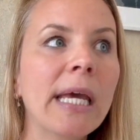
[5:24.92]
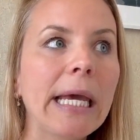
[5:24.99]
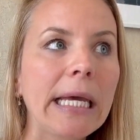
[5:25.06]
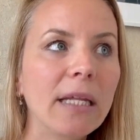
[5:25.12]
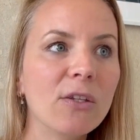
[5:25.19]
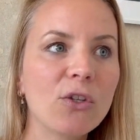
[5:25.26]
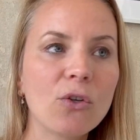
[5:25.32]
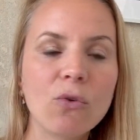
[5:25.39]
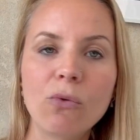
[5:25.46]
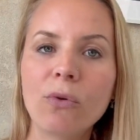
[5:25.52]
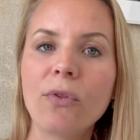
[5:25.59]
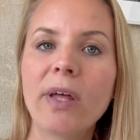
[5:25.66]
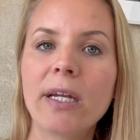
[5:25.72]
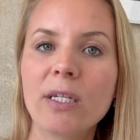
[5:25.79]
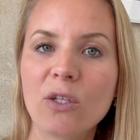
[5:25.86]
In Skool,
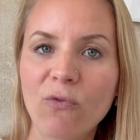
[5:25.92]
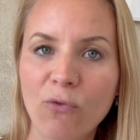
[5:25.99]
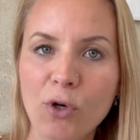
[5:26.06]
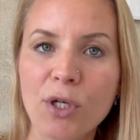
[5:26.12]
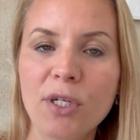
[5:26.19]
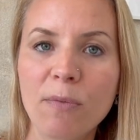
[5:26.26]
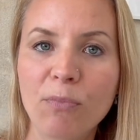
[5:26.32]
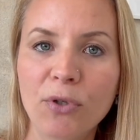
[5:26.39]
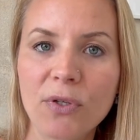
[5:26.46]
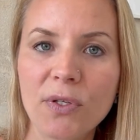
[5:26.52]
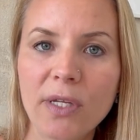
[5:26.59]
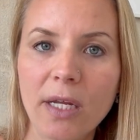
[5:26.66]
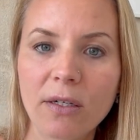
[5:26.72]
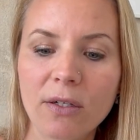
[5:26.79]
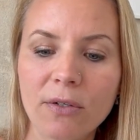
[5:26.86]
that is
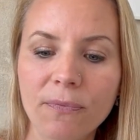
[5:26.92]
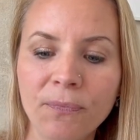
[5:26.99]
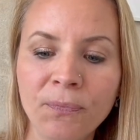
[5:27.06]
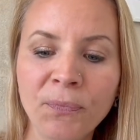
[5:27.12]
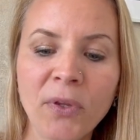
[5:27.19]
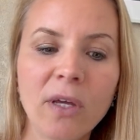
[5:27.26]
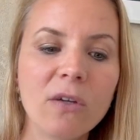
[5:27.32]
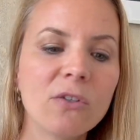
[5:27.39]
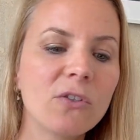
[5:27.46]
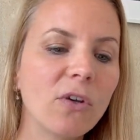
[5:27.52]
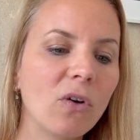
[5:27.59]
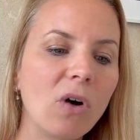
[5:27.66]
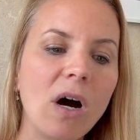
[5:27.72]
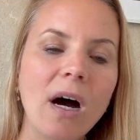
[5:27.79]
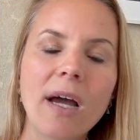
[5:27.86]
40%.
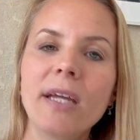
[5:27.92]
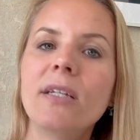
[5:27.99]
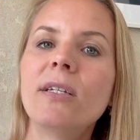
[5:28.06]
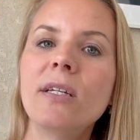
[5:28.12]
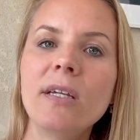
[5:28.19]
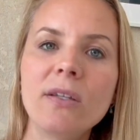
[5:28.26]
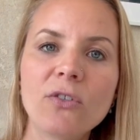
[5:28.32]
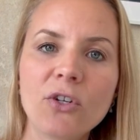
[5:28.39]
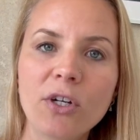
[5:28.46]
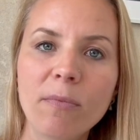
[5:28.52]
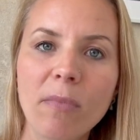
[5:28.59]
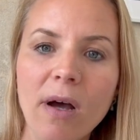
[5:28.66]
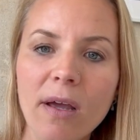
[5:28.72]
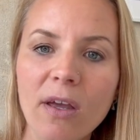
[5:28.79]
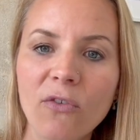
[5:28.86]
So I teaser
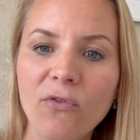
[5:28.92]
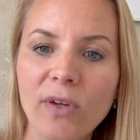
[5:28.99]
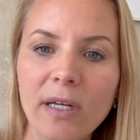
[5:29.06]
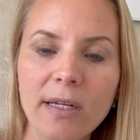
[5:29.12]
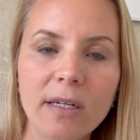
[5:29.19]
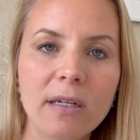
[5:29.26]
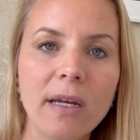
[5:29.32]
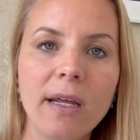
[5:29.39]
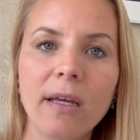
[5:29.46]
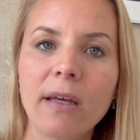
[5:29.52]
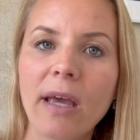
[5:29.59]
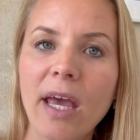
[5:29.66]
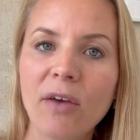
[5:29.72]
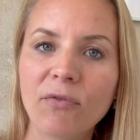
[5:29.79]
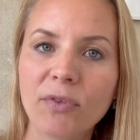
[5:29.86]
my affiliate link
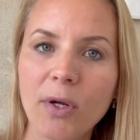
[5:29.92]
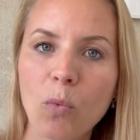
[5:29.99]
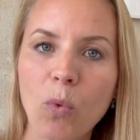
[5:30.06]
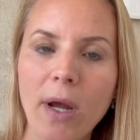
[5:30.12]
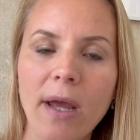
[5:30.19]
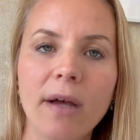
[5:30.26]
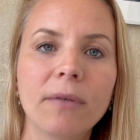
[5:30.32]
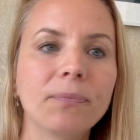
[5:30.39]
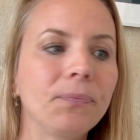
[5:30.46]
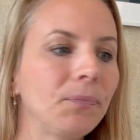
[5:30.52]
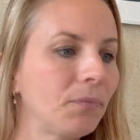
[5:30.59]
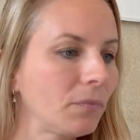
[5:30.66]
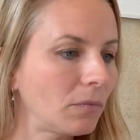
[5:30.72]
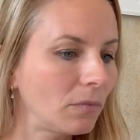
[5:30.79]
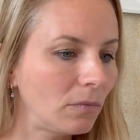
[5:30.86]
everywhere.
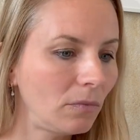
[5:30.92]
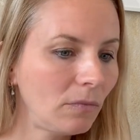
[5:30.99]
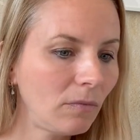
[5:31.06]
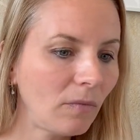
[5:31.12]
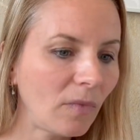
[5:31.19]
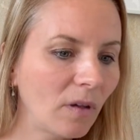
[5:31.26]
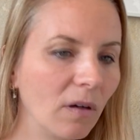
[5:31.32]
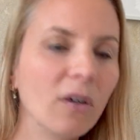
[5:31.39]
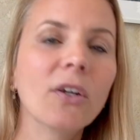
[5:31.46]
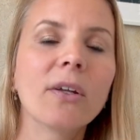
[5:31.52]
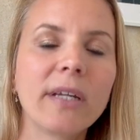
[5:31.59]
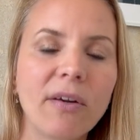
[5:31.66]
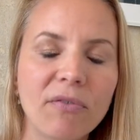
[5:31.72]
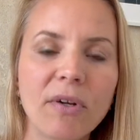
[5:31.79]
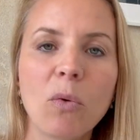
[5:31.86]
Well, not
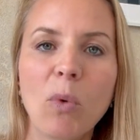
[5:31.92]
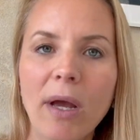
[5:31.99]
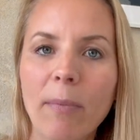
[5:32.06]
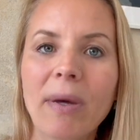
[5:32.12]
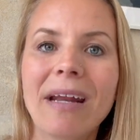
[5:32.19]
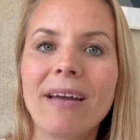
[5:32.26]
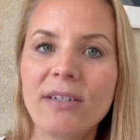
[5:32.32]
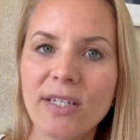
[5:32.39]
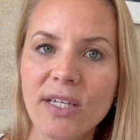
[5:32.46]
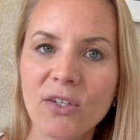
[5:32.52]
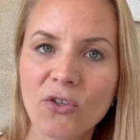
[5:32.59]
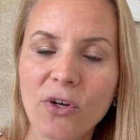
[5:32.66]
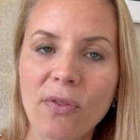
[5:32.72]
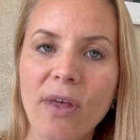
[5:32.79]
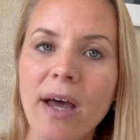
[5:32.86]
everywhere, but I
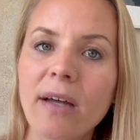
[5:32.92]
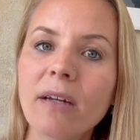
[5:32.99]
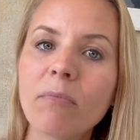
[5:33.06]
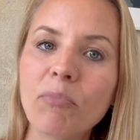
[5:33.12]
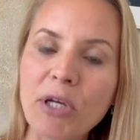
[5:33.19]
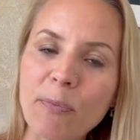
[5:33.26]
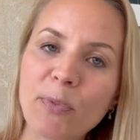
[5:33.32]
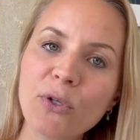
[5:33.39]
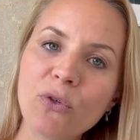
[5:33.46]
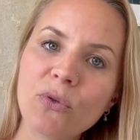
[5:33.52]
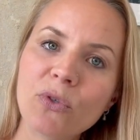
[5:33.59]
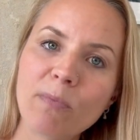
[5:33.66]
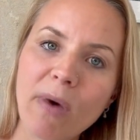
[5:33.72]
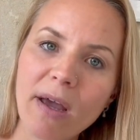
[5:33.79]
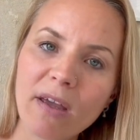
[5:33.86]
teaser that, and people
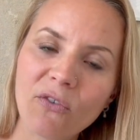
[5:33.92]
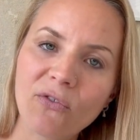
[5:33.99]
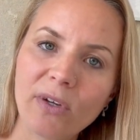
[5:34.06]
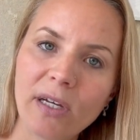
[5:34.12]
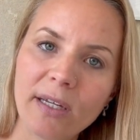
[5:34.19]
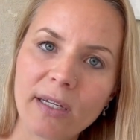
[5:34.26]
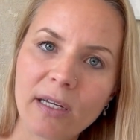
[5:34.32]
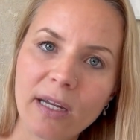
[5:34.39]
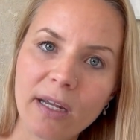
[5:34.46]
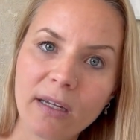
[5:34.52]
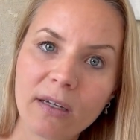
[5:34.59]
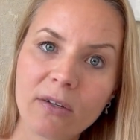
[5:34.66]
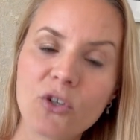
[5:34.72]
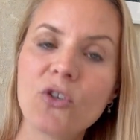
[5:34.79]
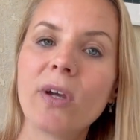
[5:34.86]
use my affiliate
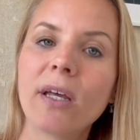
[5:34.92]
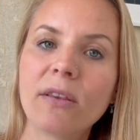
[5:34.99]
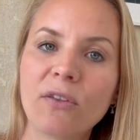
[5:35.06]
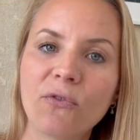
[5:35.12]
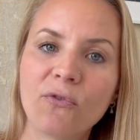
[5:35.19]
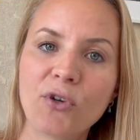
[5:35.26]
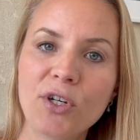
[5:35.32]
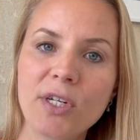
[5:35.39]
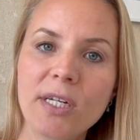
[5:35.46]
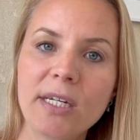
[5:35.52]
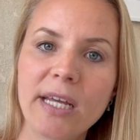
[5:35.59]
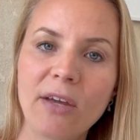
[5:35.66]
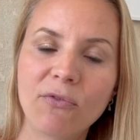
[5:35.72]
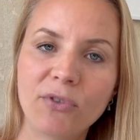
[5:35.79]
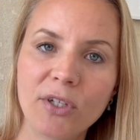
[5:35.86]
link to get the
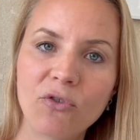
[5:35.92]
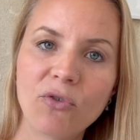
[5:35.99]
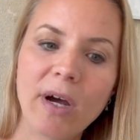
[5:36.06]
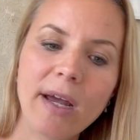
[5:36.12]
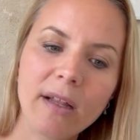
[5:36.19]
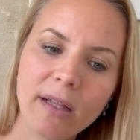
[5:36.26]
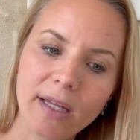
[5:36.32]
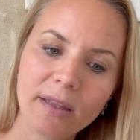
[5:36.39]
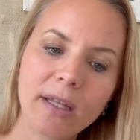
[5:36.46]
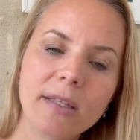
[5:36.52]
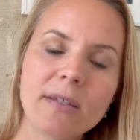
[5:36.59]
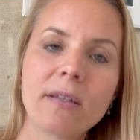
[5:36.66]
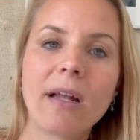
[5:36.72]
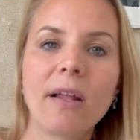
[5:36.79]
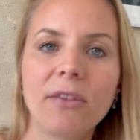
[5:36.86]
14-day free trial and then
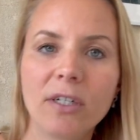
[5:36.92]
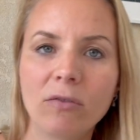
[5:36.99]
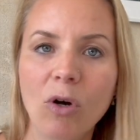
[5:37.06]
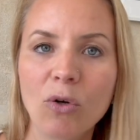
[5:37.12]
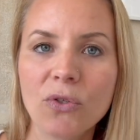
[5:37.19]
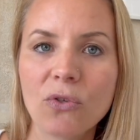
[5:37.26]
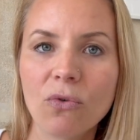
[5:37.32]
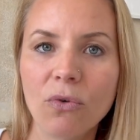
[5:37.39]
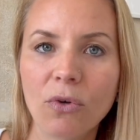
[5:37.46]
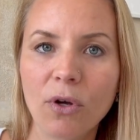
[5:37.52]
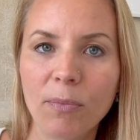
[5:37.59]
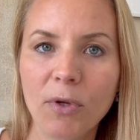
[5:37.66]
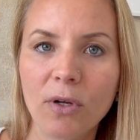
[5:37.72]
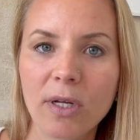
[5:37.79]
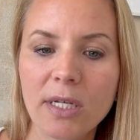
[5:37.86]
start their own Skool
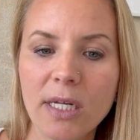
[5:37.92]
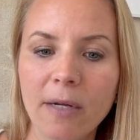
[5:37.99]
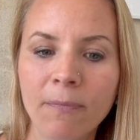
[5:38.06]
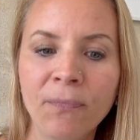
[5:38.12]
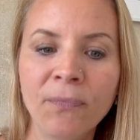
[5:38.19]
community.